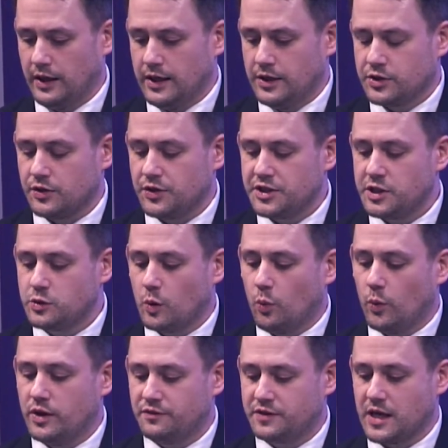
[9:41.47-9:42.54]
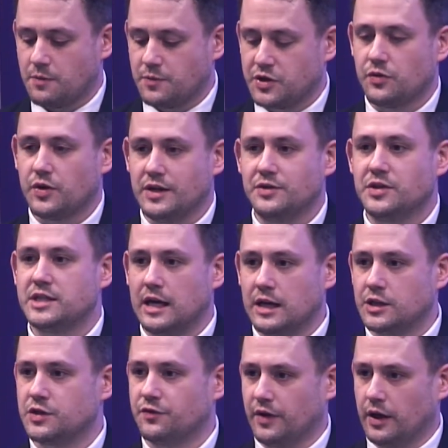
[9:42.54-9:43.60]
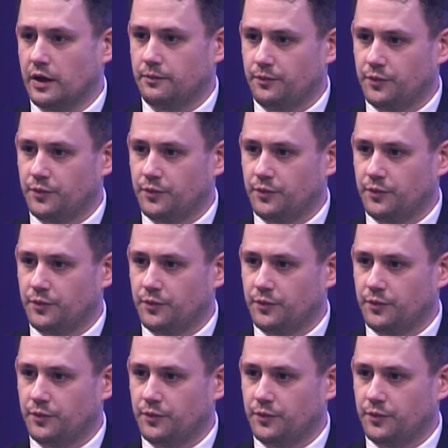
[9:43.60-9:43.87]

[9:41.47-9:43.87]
So this is what we've dubbed the incelosphere,